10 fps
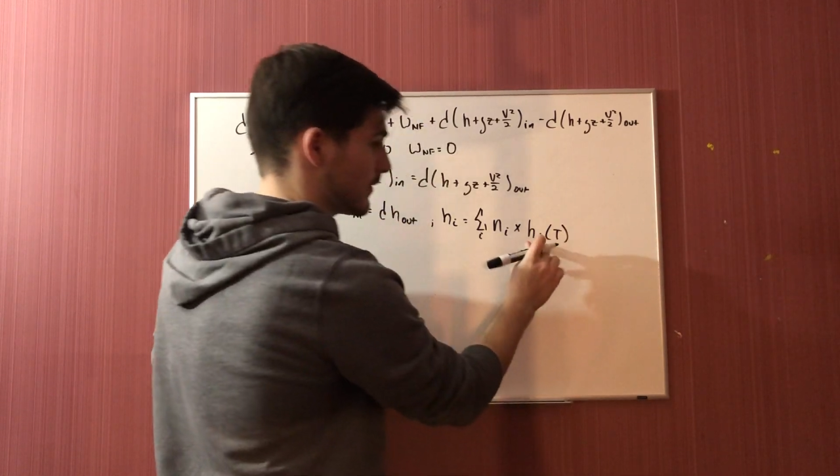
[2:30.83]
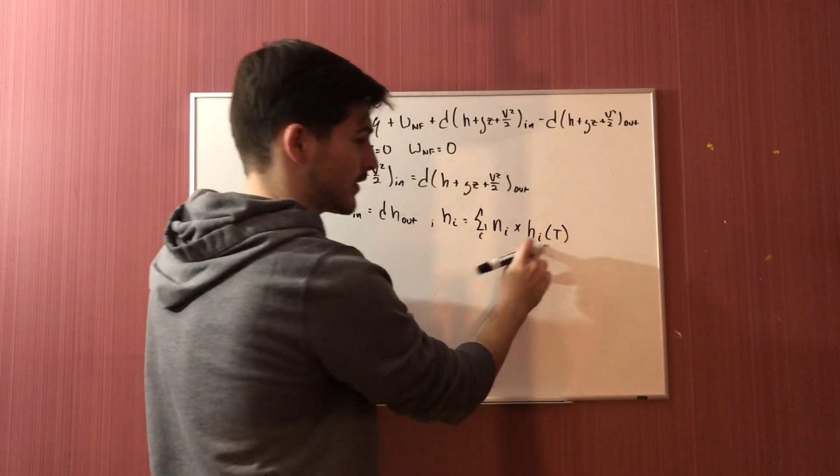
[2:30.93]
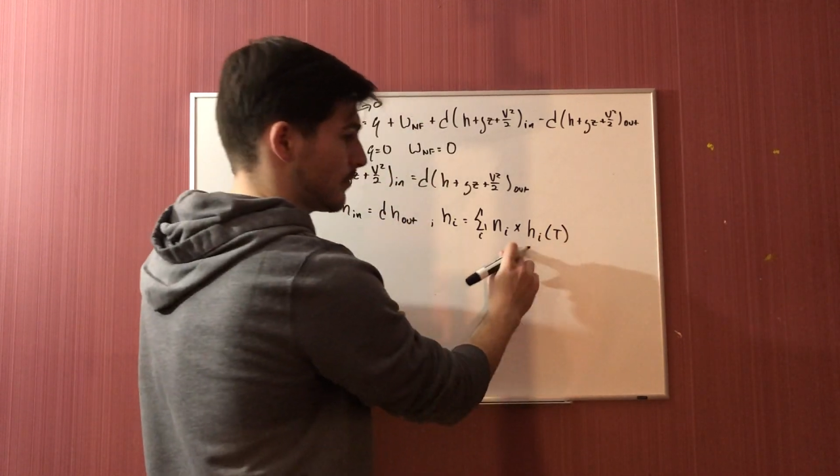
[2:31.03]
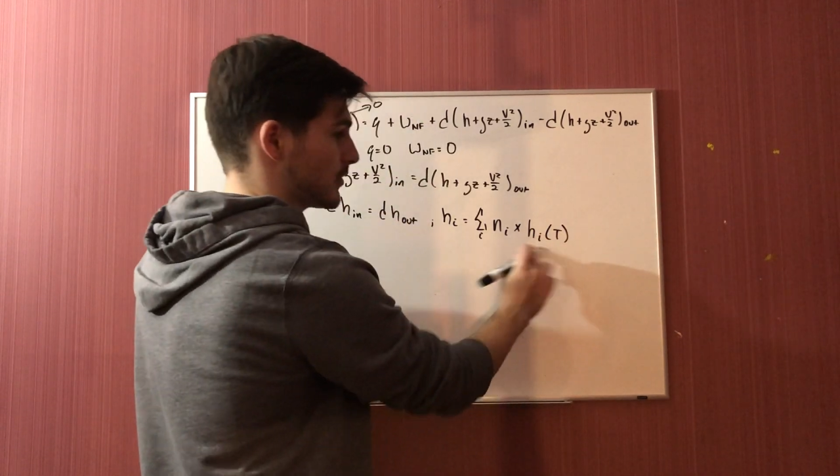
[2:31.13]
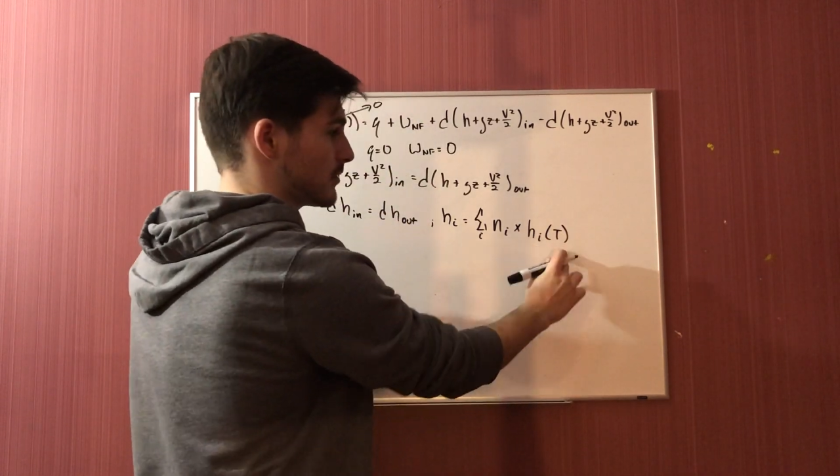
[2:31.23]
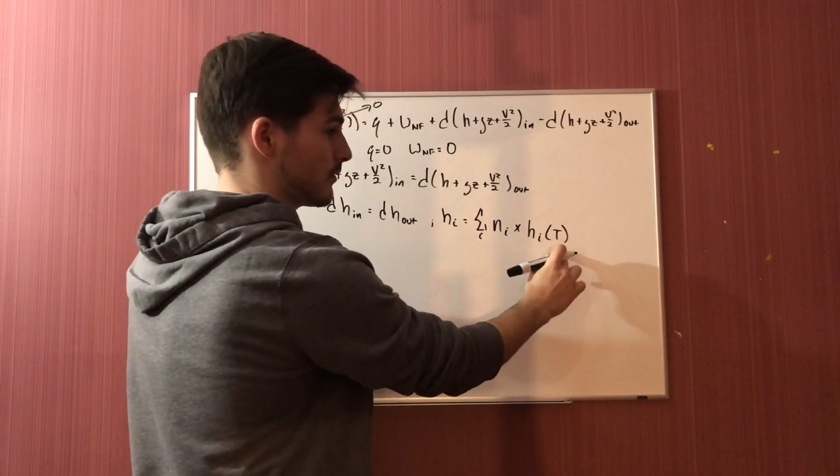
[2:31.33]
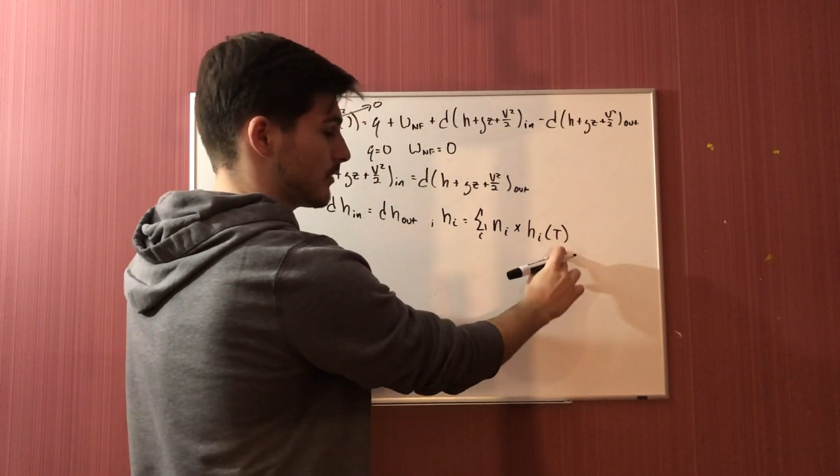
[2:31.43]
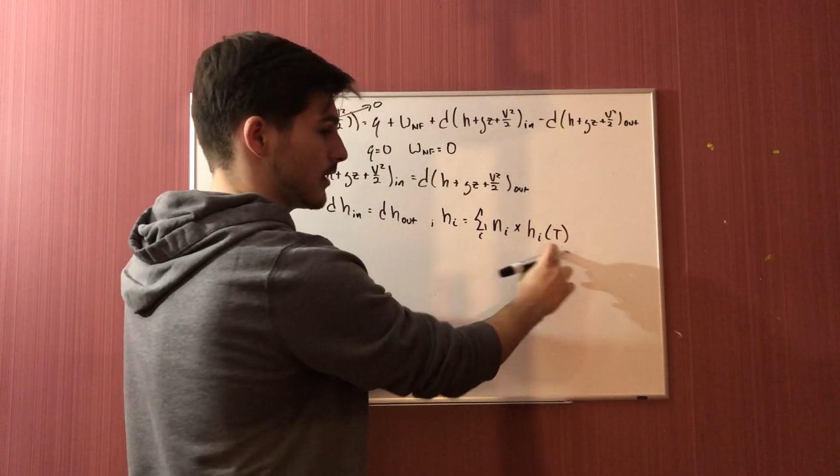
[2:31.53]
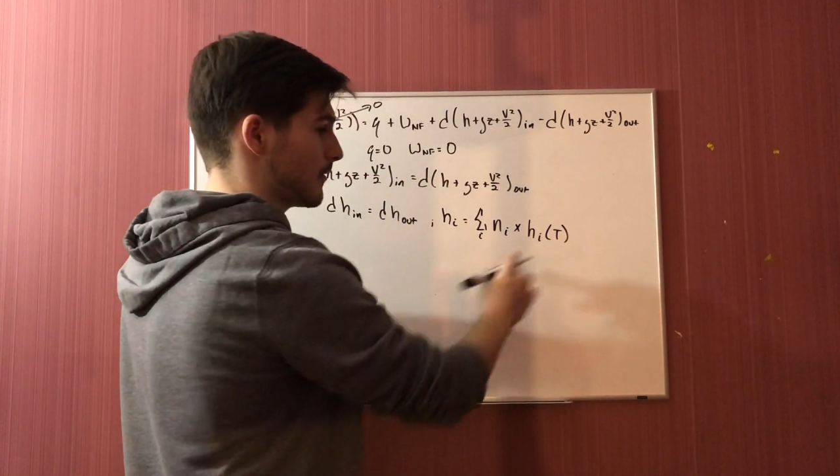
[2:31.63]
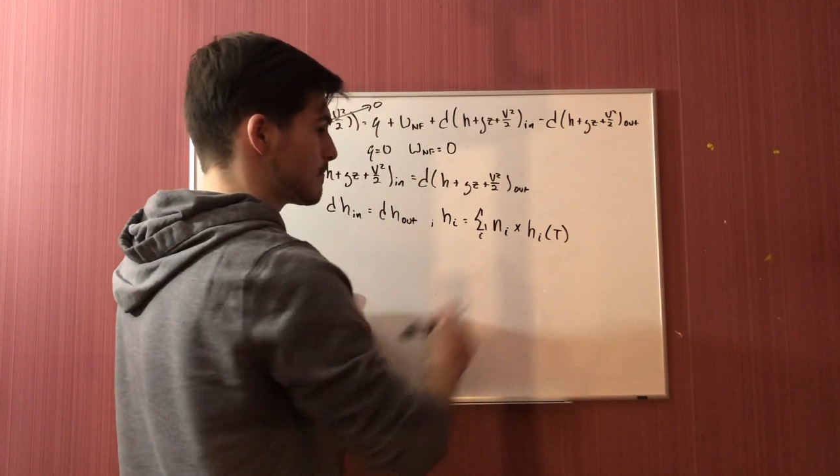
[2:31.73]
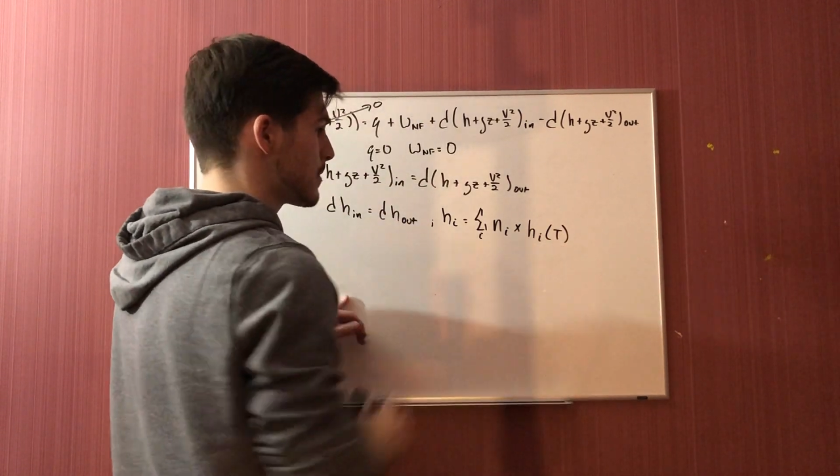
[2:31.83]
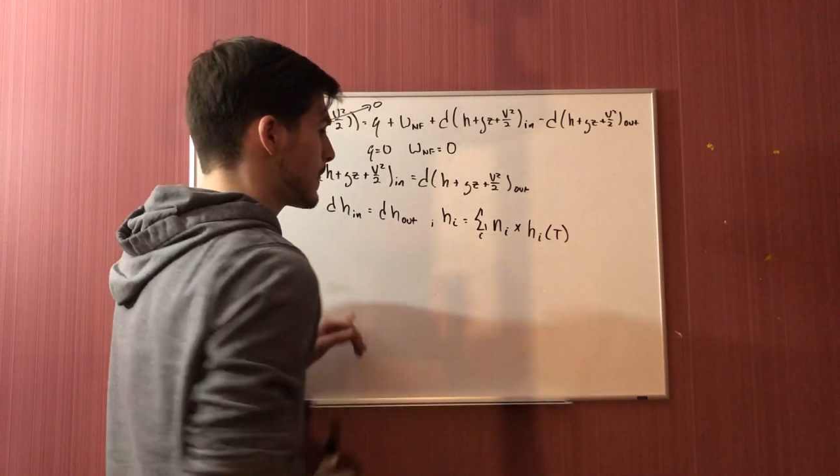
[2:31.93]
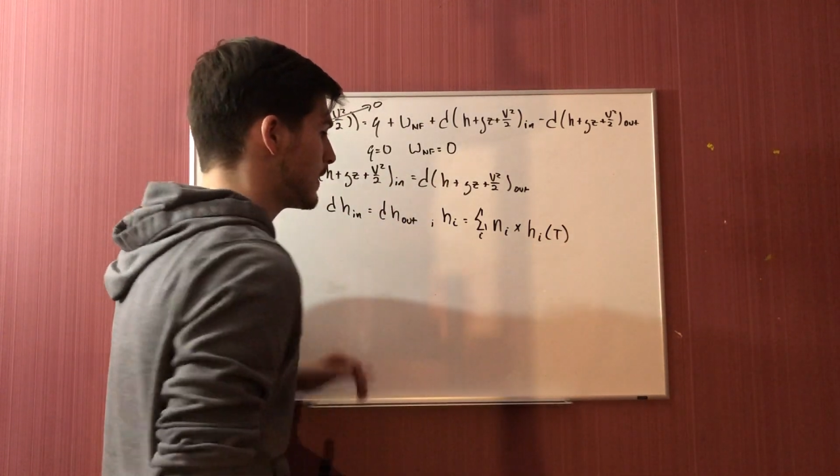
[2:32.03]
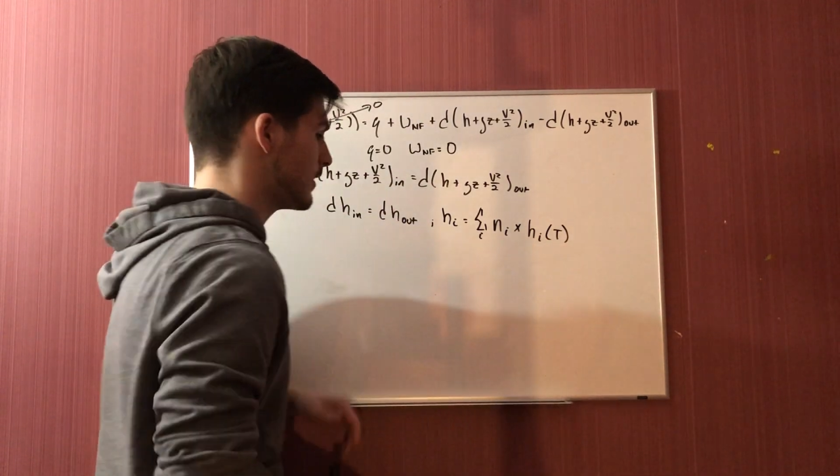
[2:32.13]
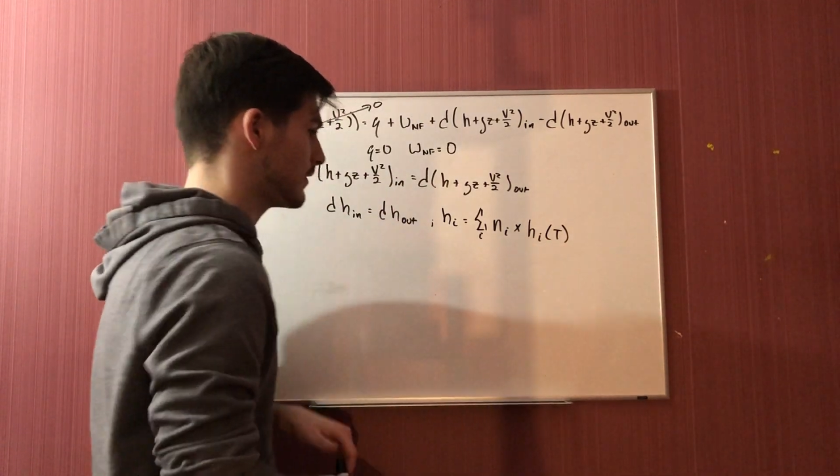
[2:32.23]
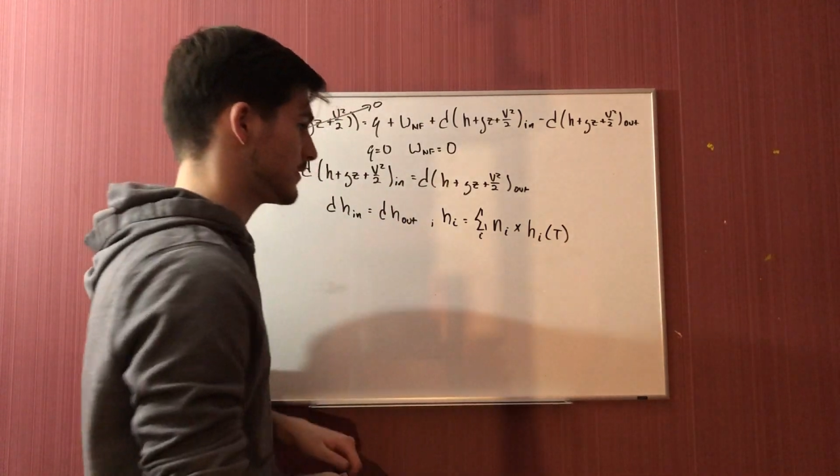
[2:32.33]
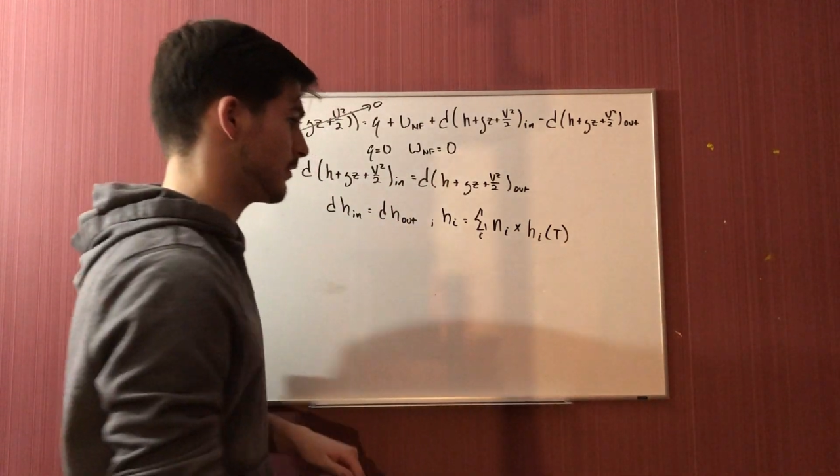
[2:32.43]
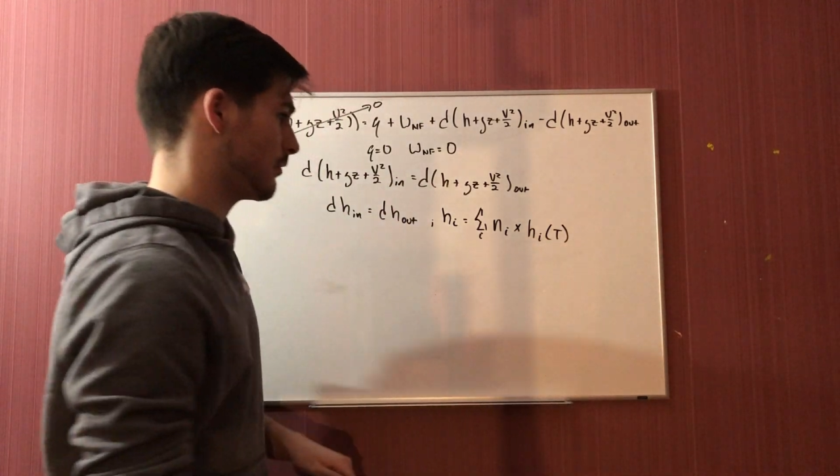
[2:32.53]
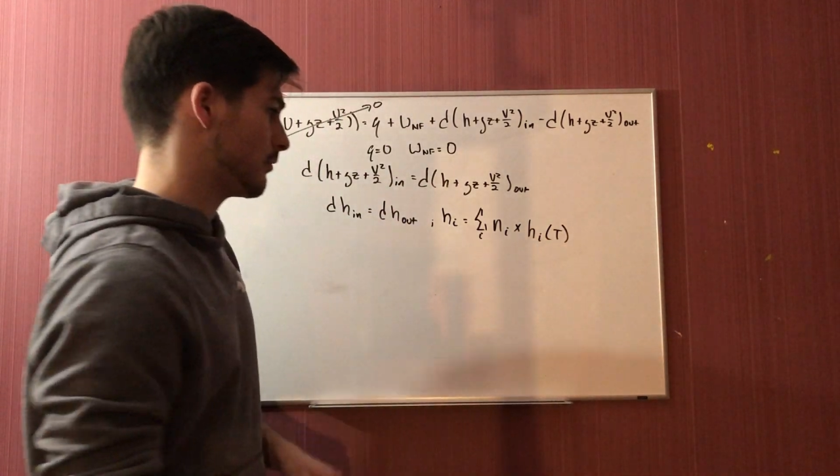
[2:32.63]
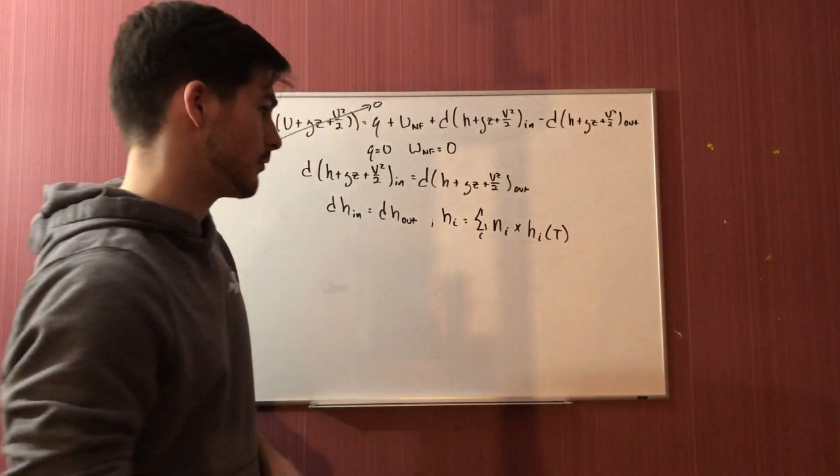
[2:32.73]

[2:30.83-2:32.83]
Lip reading: temperature they're at. And so